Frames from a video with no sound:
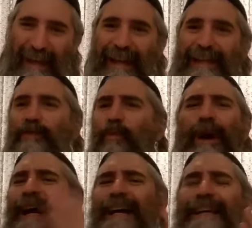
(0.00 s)
is
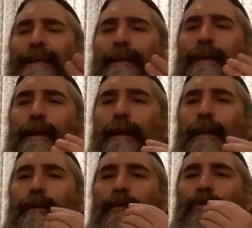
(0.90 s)
why
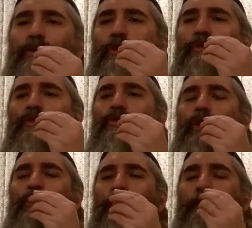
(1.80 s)

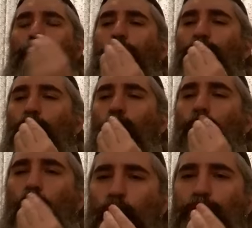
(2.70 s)
the, the,
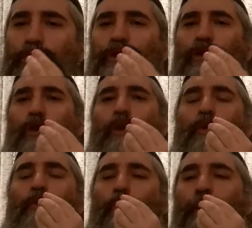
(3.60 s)
words
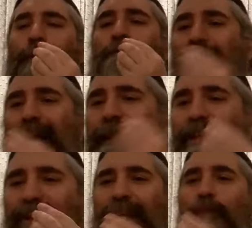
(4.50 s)

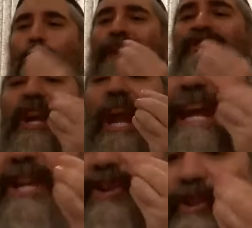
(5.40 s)
manishtana, what
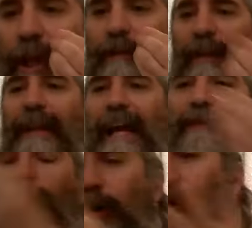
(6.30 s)
changed tonight
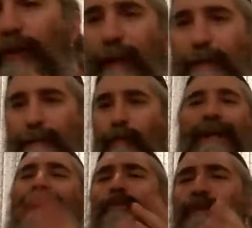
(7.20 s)
from all the nights? Why
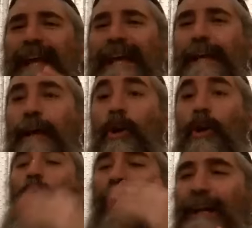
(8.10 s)
can't we say,
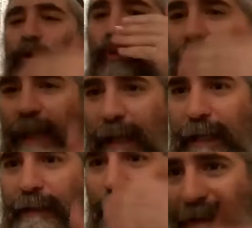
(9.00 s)
why do we
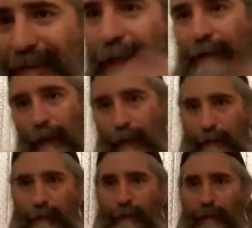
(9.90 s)
eat matzah tonight?
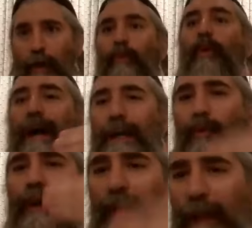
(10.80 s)
Why do we